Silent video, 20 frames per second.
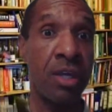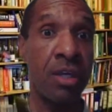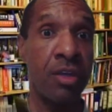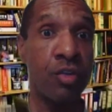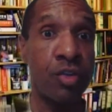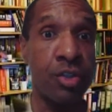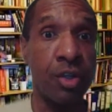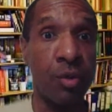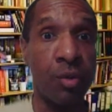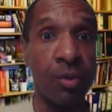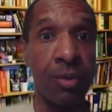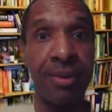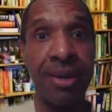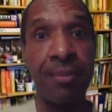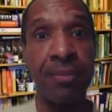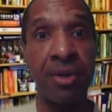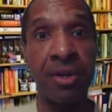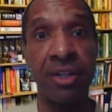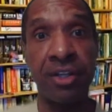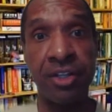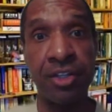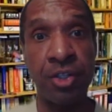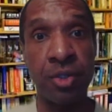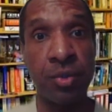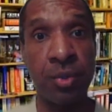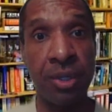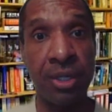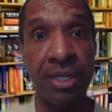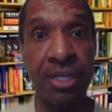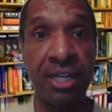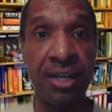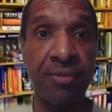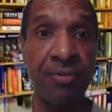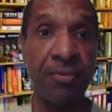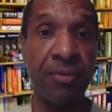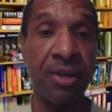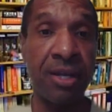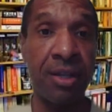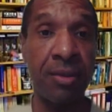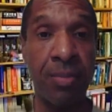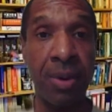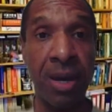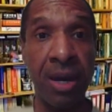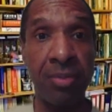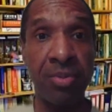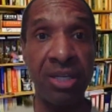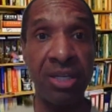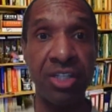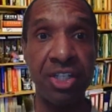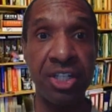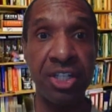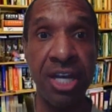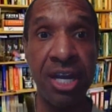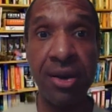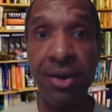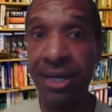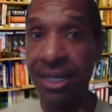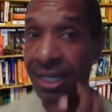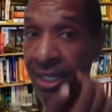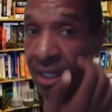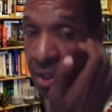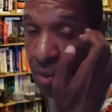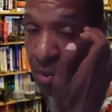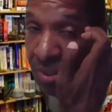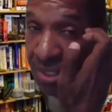So remember, the two are different. Public charity, you're